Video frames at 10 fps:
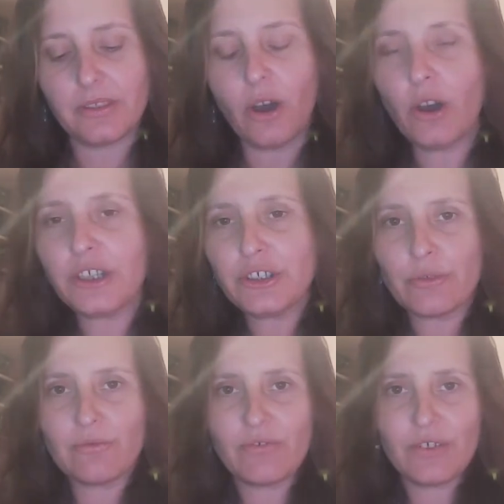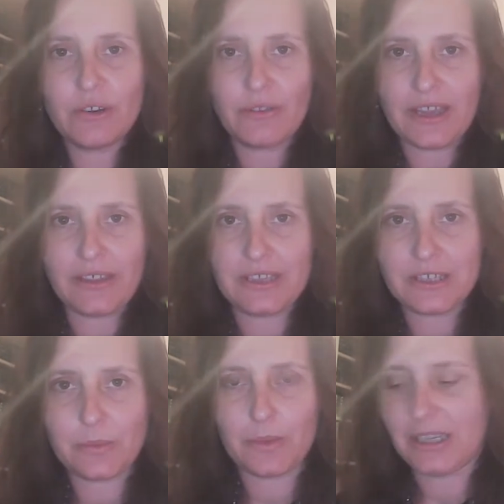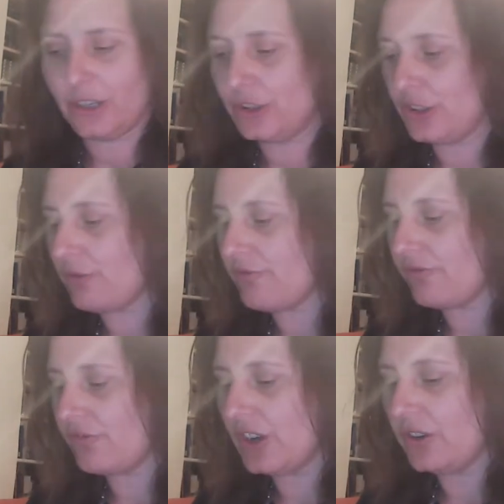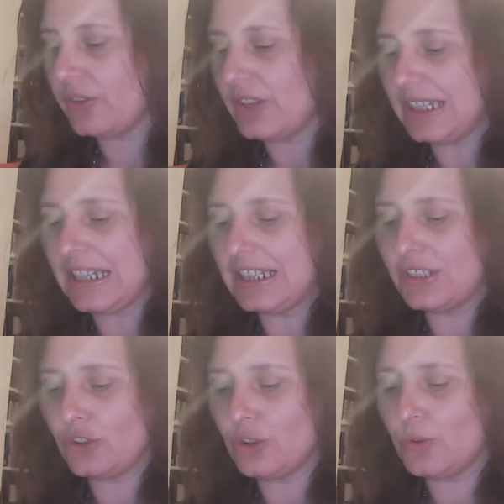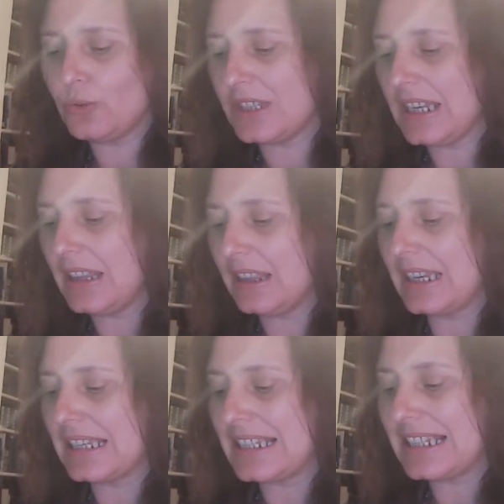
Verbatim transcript: I don't feel that this week. I don't feel the need to see things